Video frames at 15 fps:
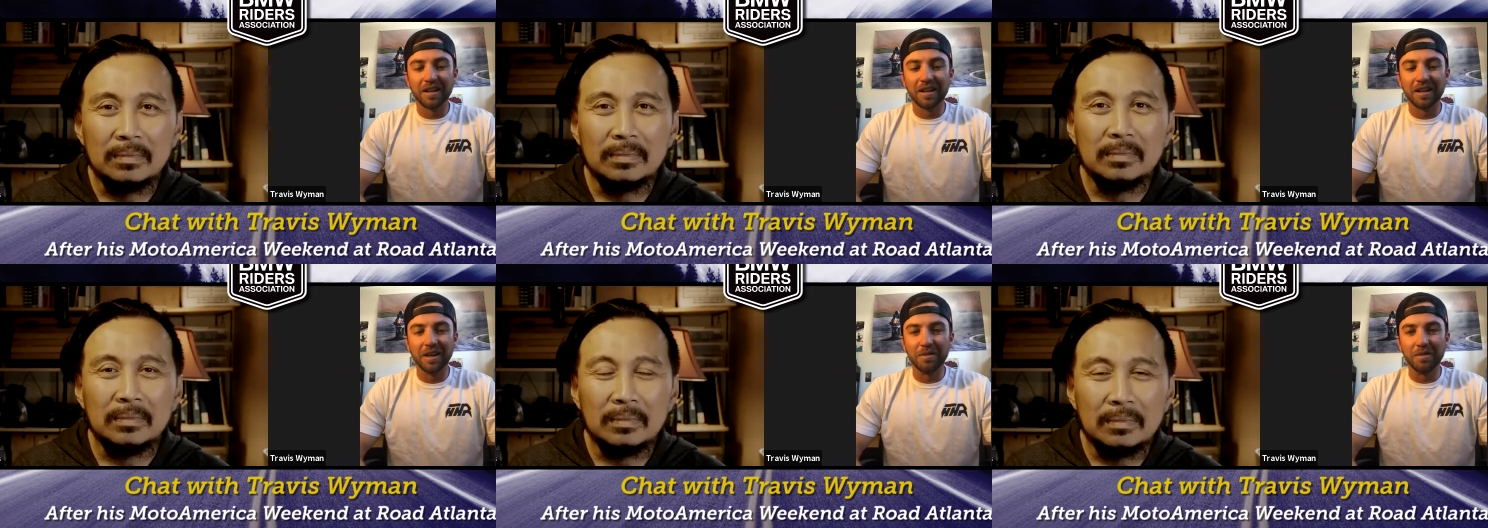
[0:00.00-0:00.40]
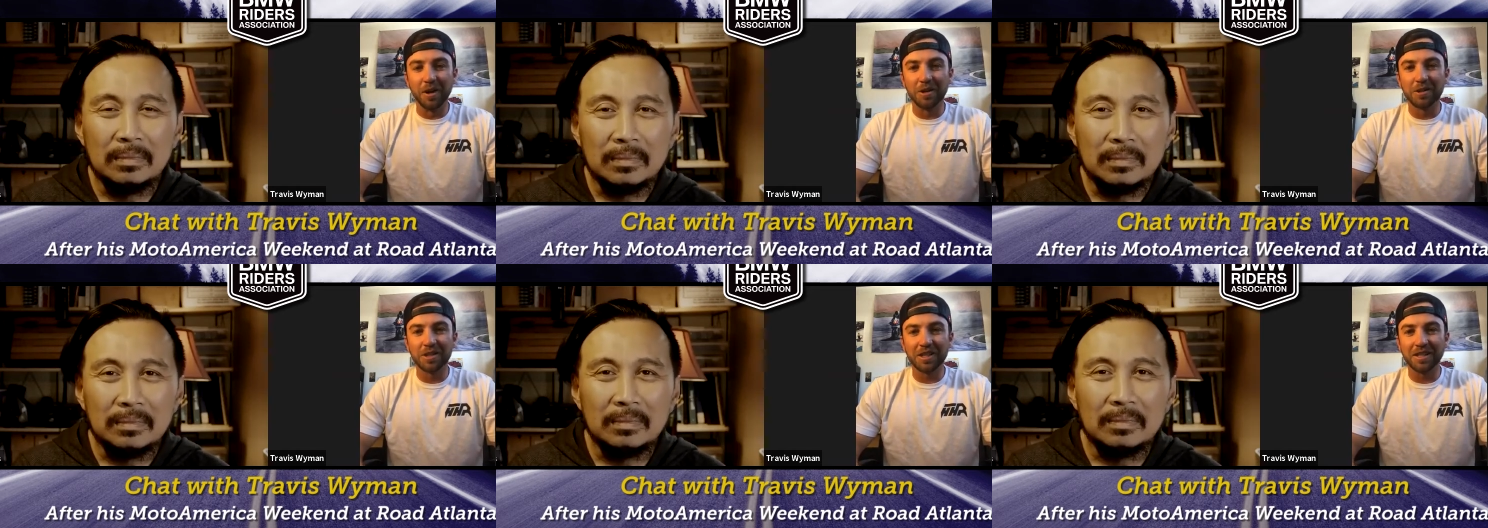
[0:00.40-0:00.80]
Speaker 1: the
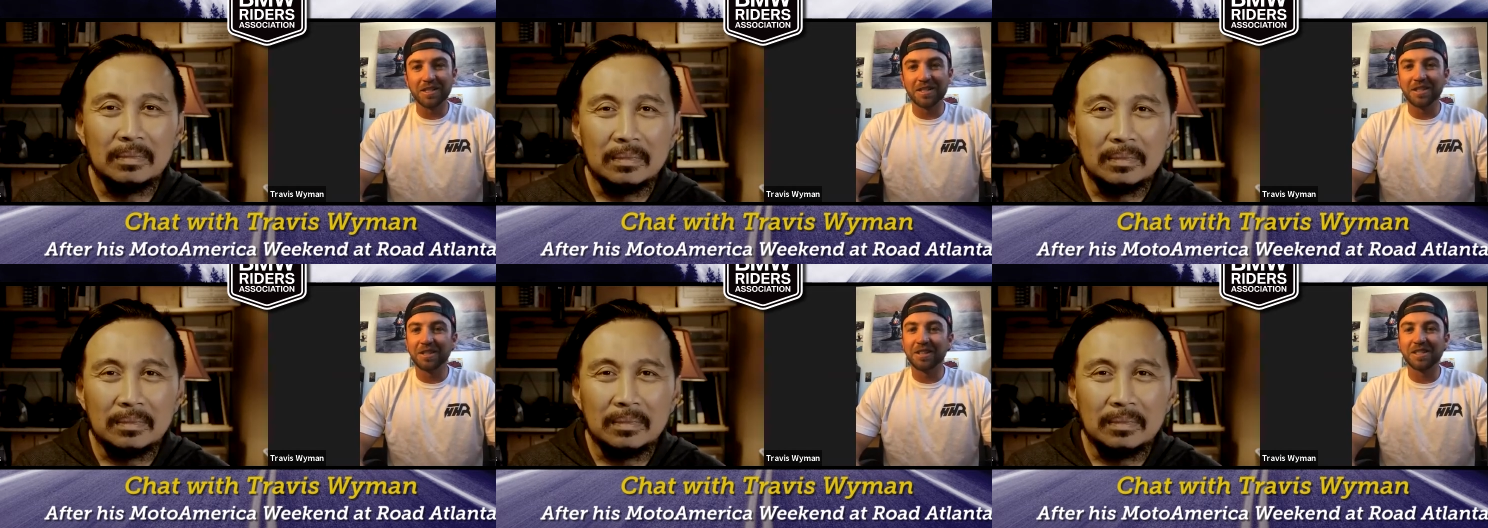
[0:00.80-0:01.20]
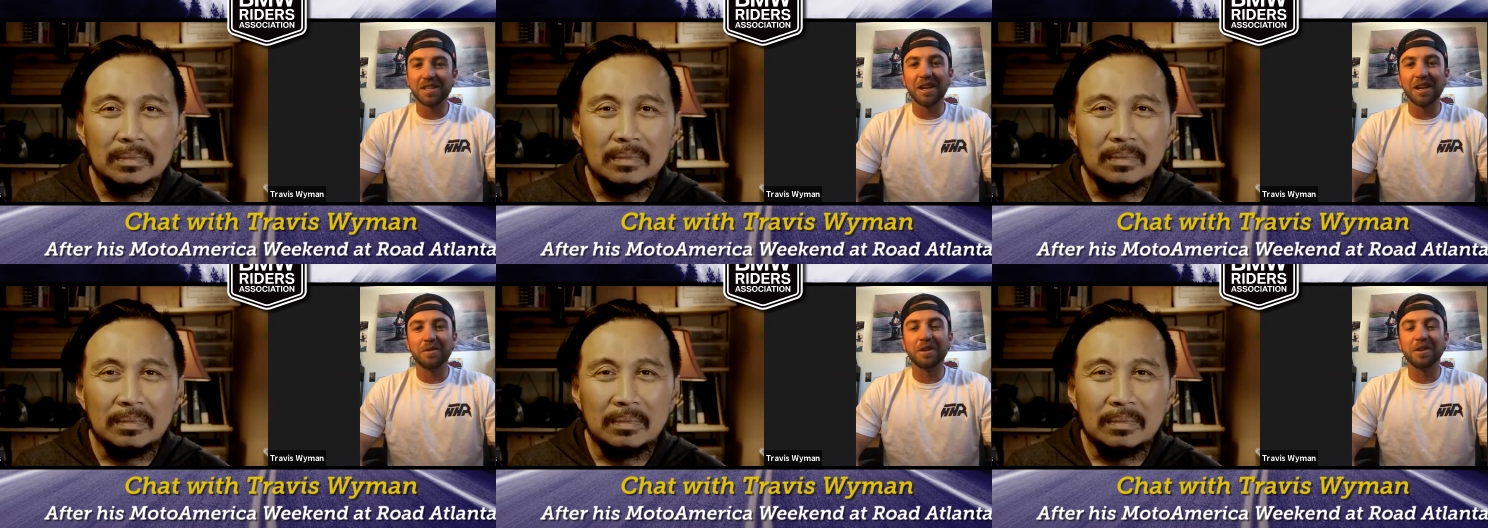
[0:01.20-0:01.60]
emotions, dude. It's
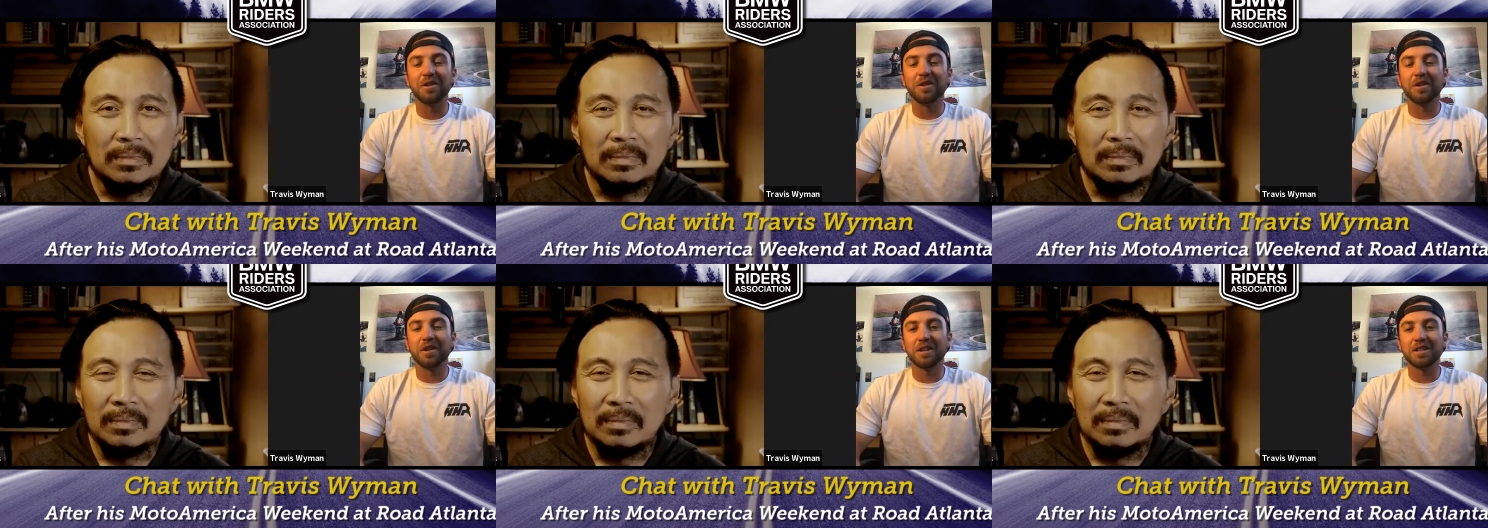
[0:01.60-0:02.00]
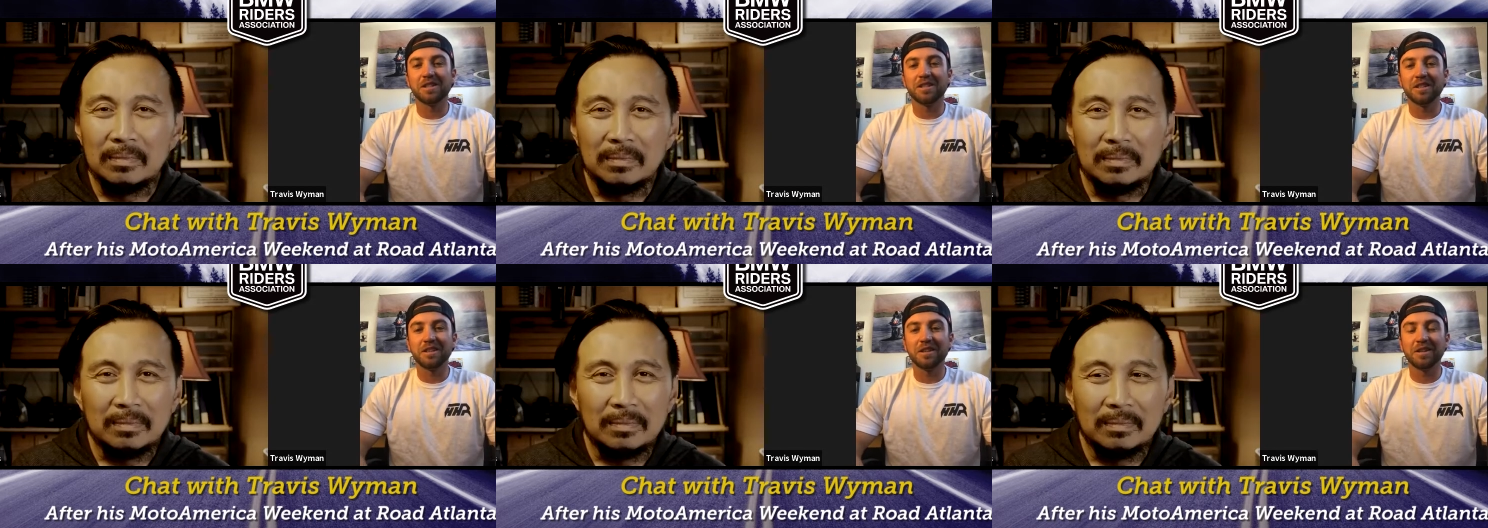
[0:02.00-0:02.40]
like when you cross
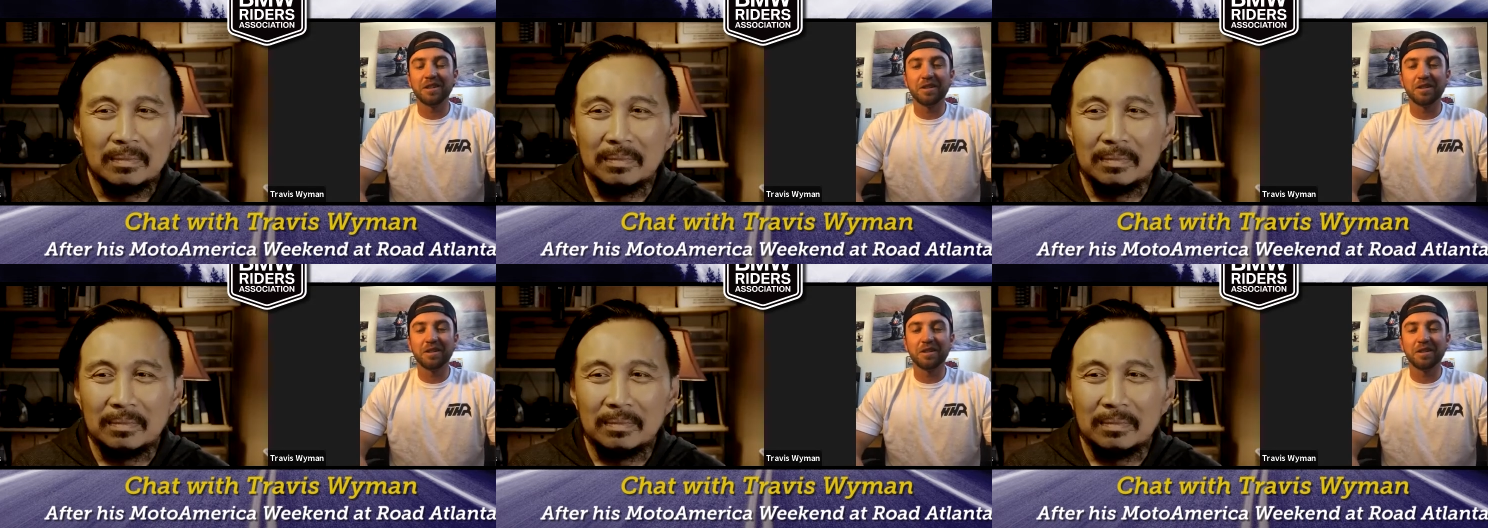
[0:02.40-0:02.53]
the